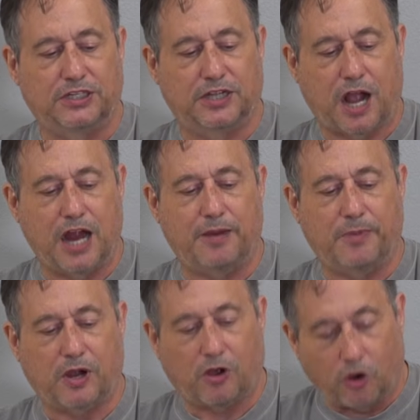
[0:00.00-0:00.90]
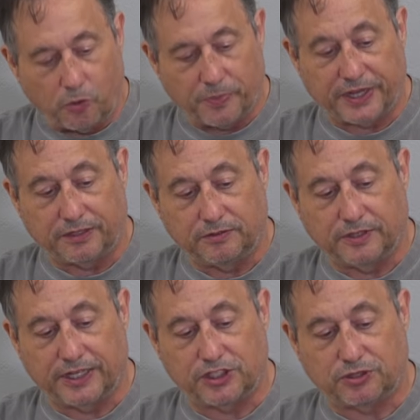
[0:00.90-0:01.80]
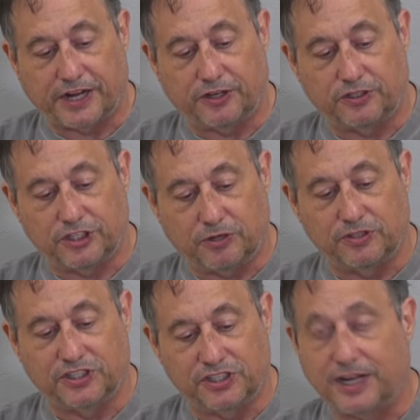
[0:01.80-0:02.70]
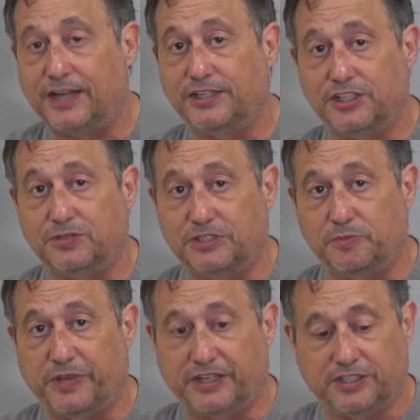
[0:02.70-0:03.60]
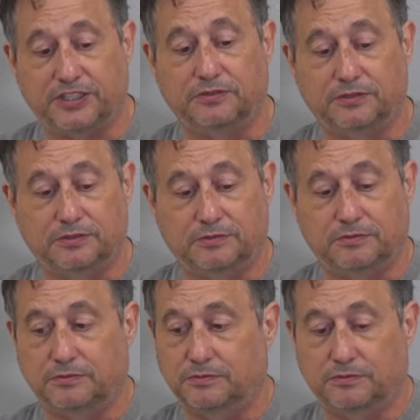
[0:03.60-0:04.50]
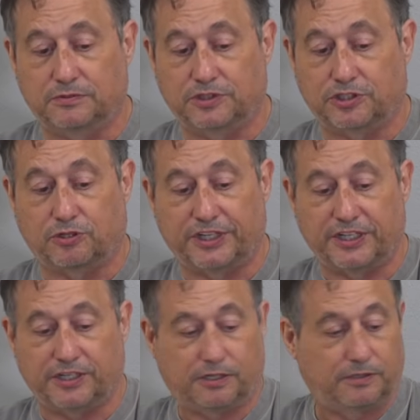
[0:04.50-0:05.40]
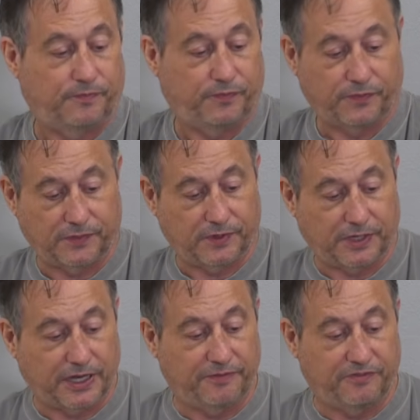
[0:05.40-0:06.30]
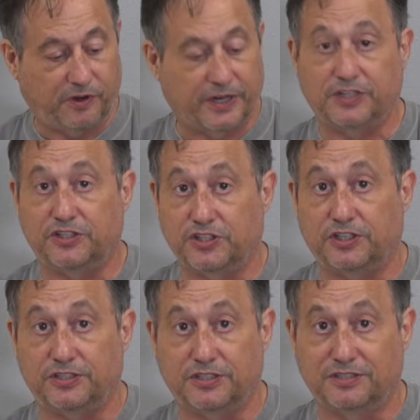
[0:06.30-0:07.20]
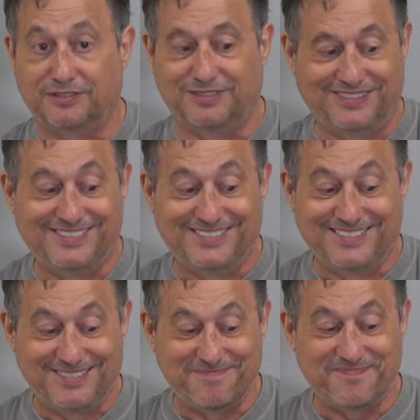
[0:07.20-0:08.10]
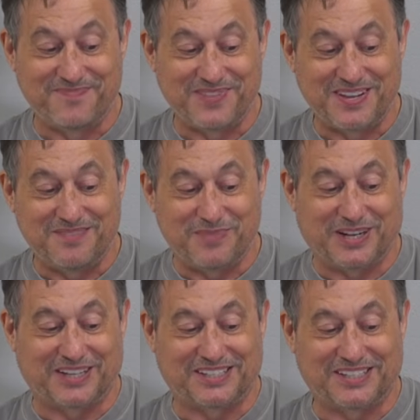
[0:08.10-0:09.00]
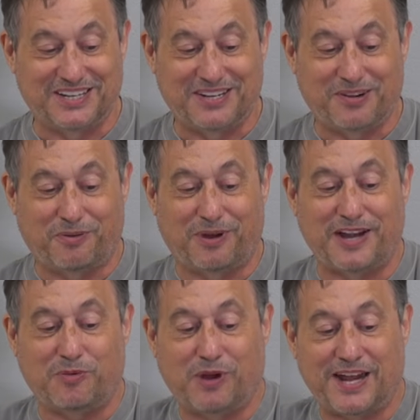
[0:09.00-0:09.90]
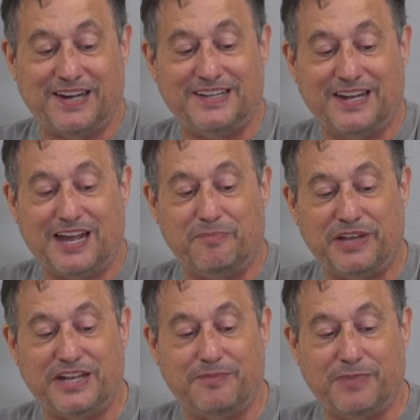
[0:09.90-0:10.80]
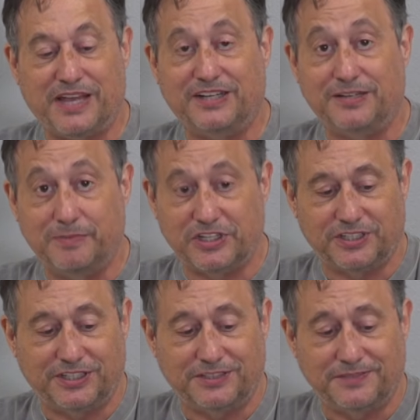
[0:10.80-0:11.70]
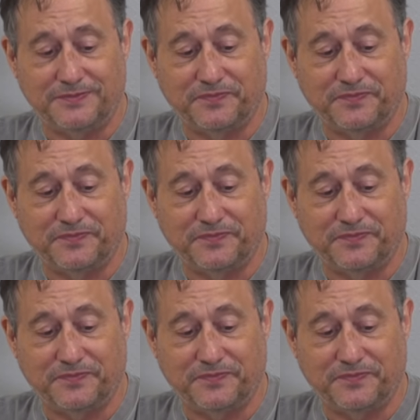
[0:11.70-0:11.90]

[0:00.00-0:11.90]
I am hoping that Trader Joe's is not disrespecting Detroit here, and I'm very concerned. Because right away, not being made in Michigan